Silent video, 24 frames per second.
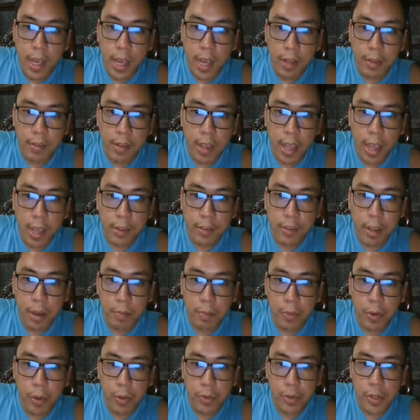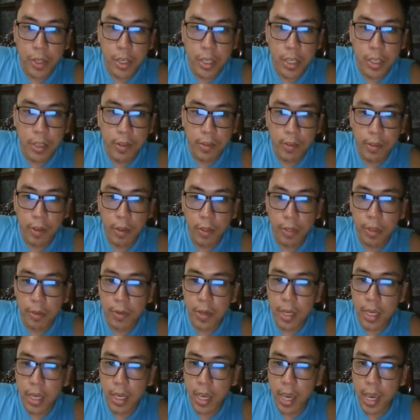as x approaches
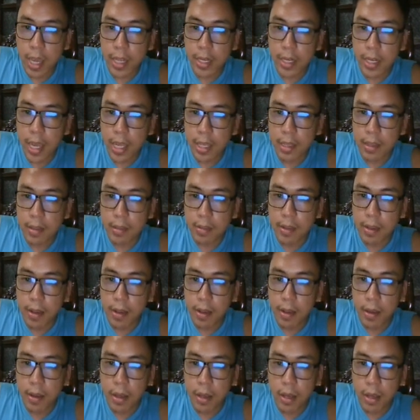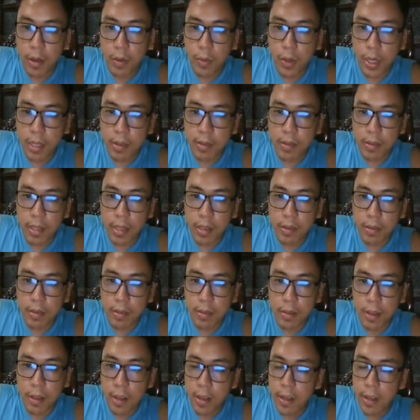3, and that's, what is this?